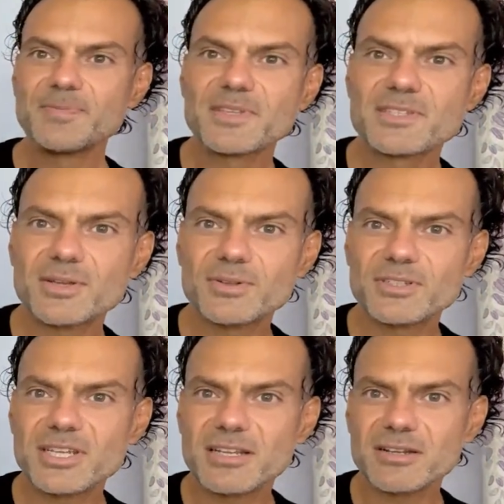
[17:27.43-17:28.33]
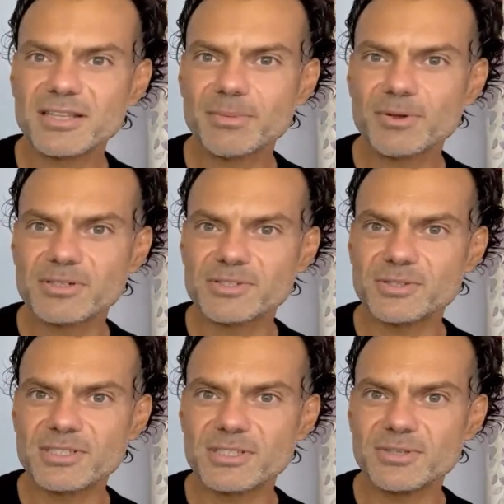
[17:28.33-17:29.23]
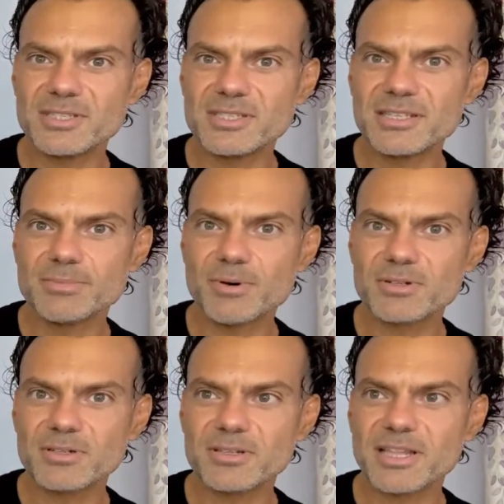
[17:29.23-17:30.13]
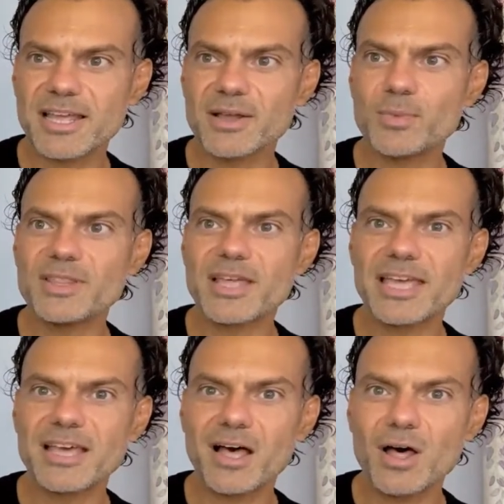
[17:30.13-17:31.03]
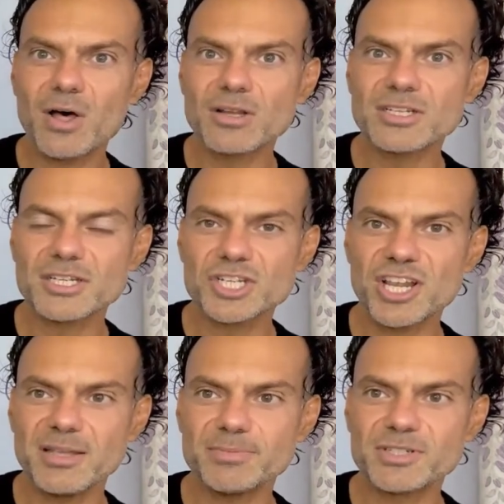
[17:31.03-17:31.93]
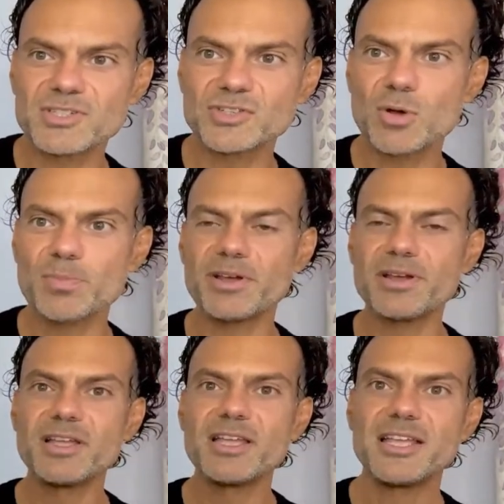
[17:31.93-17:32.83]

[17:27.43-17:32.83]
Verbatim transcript: So take a look at that bottle. So you, you can see the bottle there with a heart-shaped stopper.